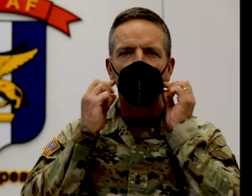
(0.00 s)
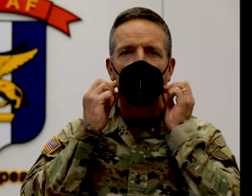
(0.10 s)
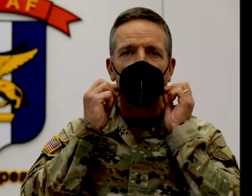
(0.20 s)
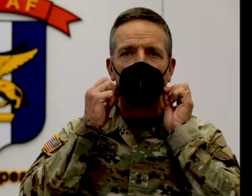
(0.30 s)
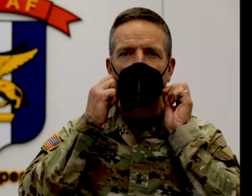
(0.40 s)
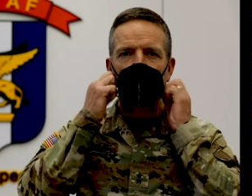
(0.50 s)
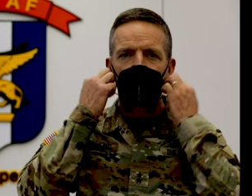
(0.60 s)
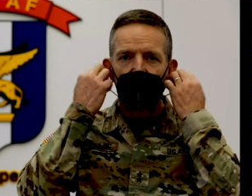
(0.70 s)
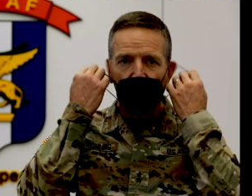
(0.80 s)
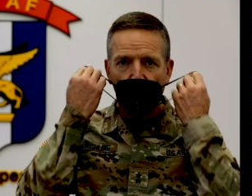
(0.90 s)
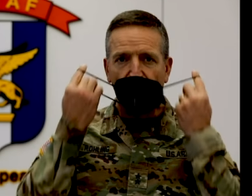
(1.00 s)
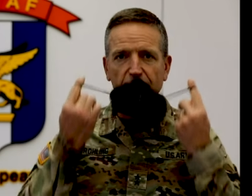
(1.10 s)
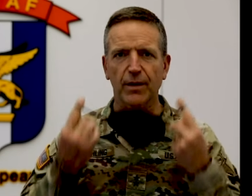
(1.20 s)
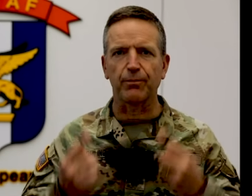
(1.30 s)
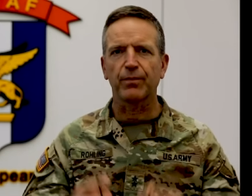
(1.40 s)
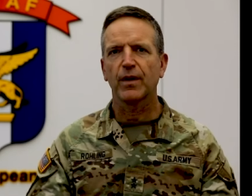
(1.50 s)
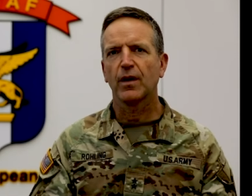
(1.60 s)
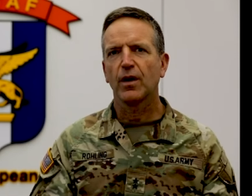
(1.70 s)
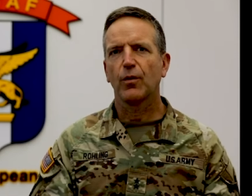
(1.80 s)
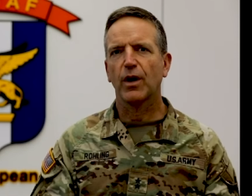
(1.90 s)
Hello, everyone. Welcome.
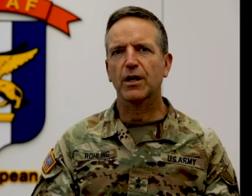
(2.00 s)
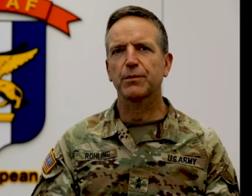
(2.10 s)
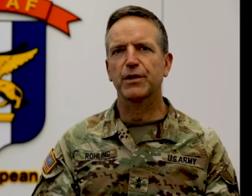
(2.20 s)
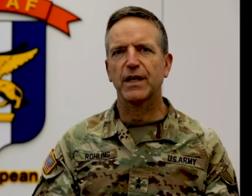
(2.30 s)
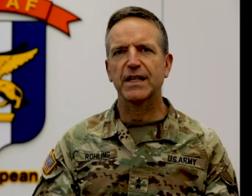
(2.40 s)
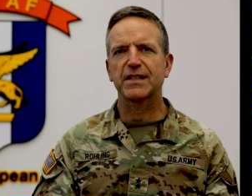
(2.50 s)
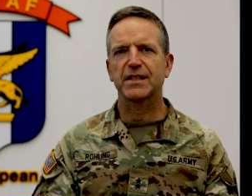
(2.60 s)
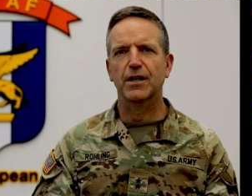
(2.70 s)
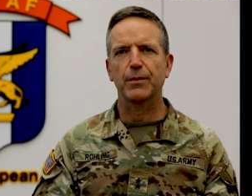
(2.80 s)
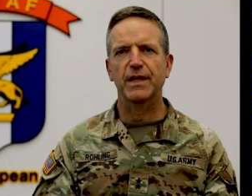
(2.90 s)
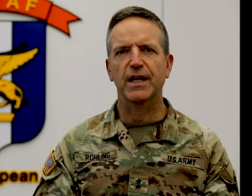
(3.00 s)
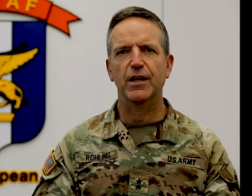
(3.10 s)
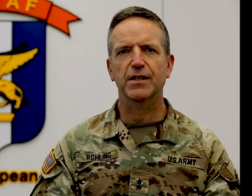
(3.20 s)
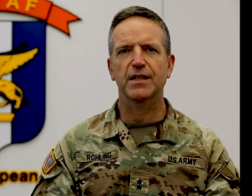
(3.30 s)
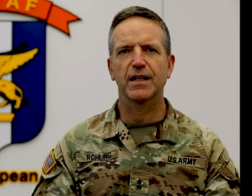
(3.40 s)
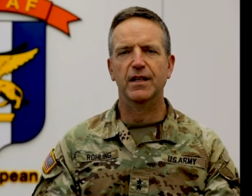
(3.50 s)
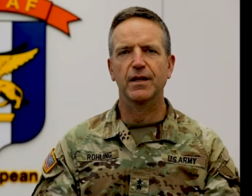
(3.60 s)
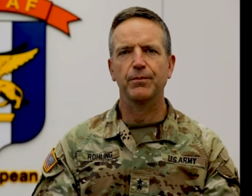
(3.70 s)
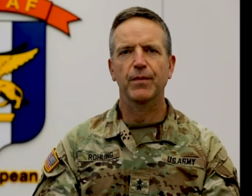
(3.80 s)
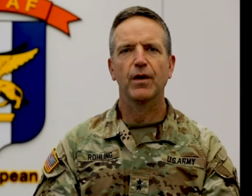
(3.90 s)
Welcome to United States Army Garrison,
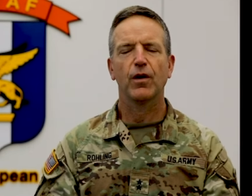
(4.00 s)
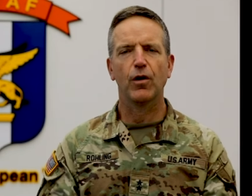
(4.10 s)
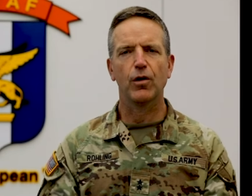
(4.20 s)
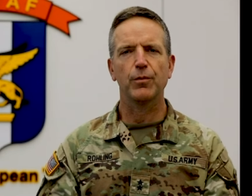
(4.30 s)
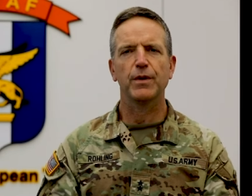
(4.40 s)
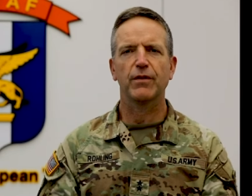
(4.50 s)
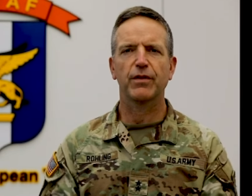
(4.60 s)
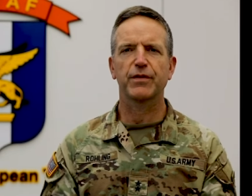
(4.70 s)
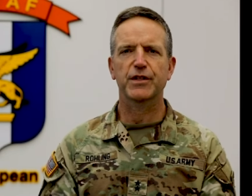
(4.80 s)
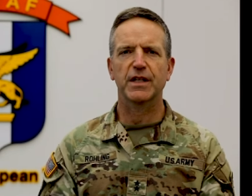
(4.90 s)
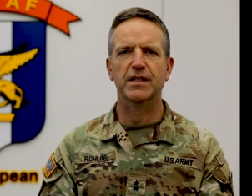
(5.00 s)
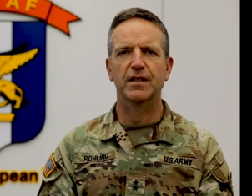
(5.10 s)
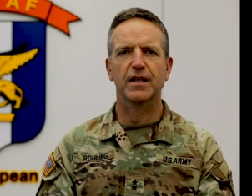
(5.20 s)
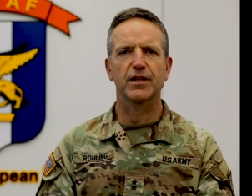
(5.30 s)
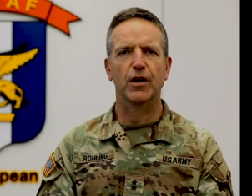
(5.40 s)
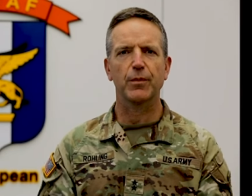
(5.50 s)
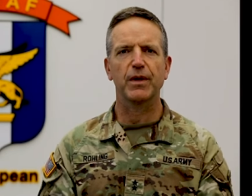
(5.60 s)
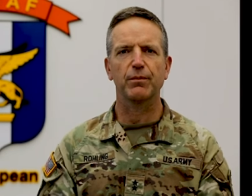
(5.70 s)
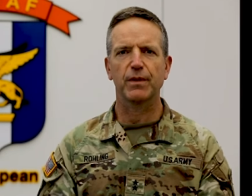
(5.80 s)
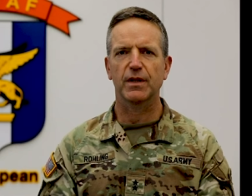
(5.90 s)
Italy, home of the Vicenza and
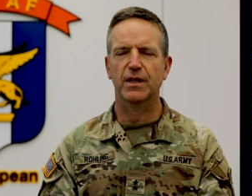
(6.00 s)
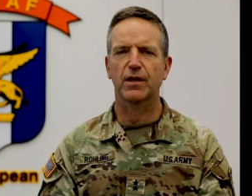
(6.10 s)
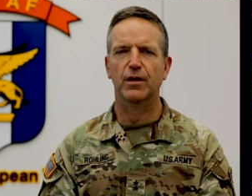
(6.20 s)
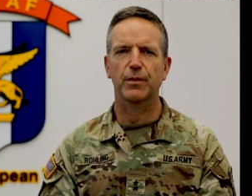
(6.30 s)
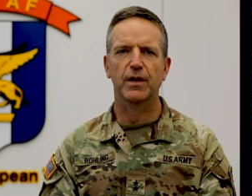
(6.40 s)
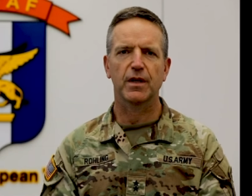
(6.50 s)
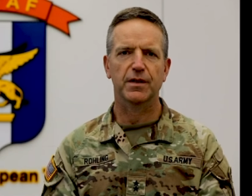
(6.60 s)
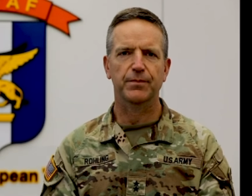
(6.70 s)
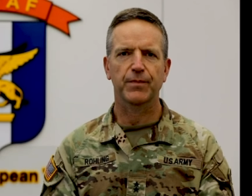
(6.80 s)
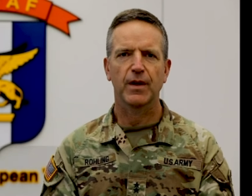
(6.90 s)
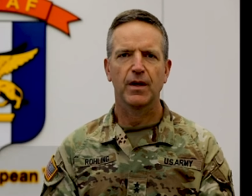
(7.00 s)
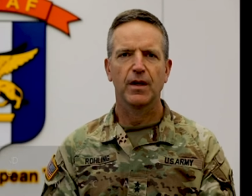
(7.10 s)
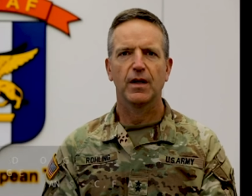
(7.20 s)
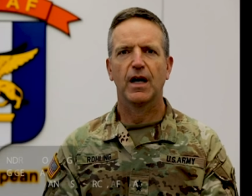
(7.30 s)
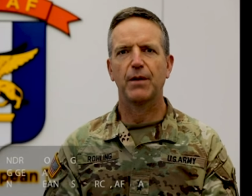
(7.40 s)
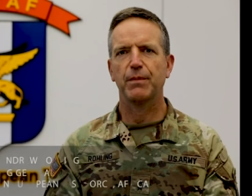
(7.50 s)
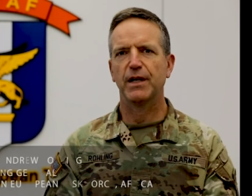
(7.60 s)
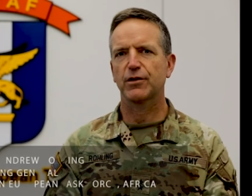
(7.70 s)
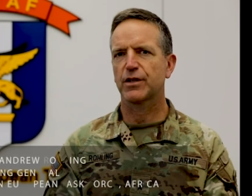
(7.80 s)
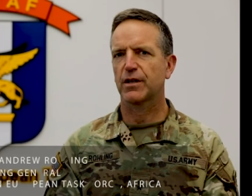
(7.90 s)
Darby military communities. I'm
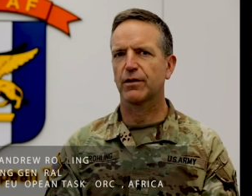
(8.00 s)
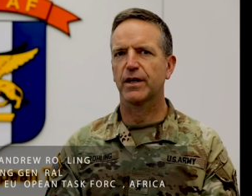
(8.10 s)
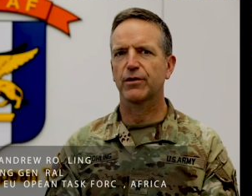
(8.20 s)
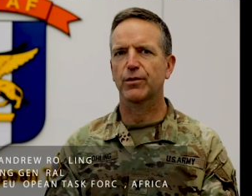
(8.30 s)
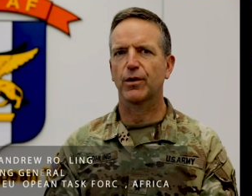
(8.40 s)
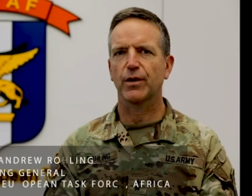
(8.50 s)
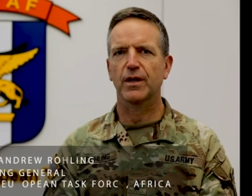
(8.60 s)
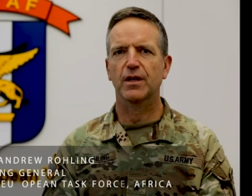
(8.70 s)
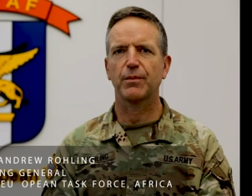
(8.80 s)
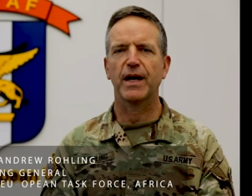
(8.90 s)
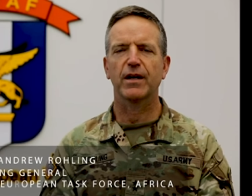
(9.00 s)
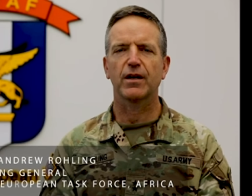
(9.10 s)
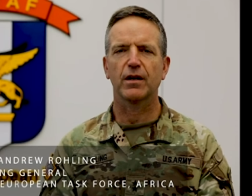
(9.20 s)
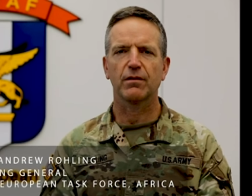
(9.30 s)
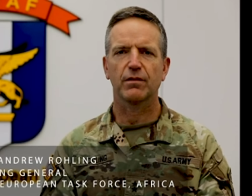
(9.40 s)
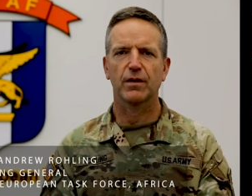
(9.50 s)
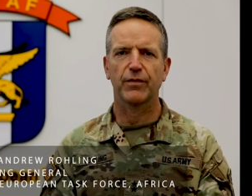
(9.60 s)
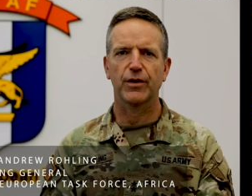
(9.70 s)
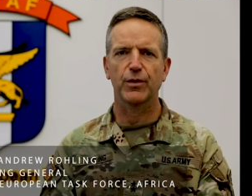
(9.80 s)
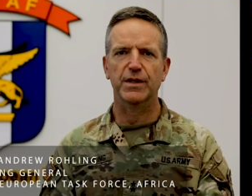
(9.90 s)
Major General Andrew Rohling, commander
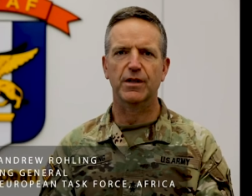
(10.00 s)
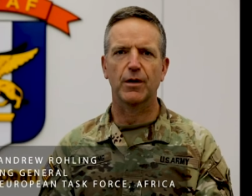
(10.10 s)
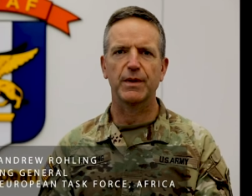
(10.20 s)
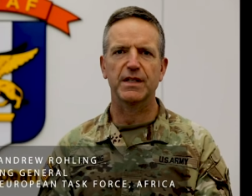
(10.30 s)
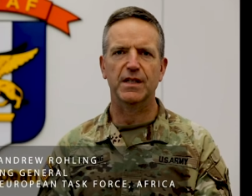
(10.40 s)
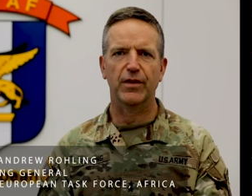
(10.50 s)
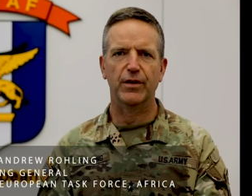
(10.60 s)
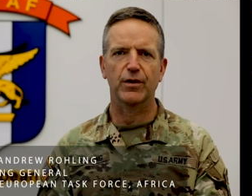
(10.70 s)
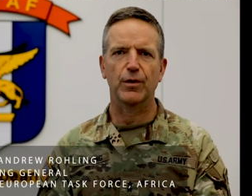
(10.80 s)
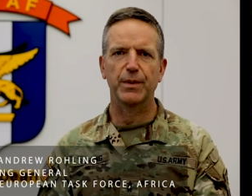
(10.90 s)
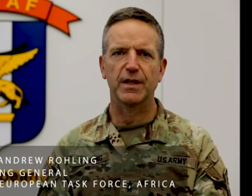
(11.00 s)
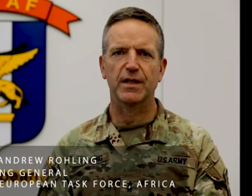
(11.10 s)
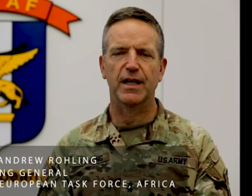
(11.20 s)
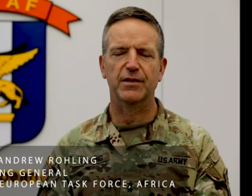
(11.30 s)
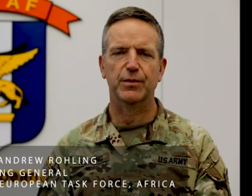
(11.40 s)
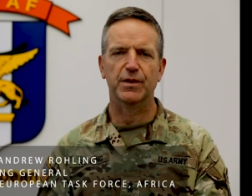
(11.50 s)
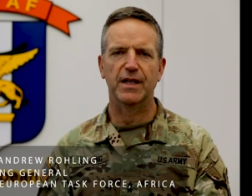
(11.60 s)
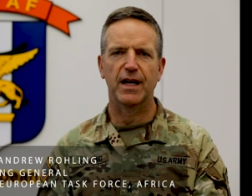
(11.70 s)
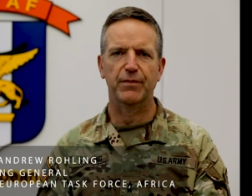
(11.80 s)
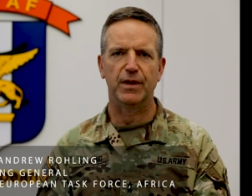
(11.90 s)
of the U.S. Army Southern European Task Force
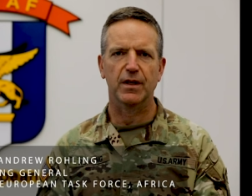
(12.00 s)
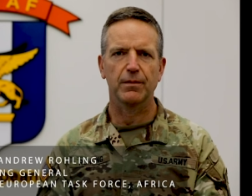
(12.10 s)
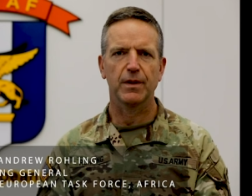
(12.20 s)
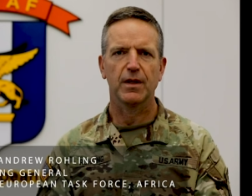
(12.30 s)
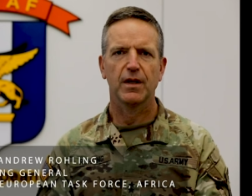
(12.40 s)
Africa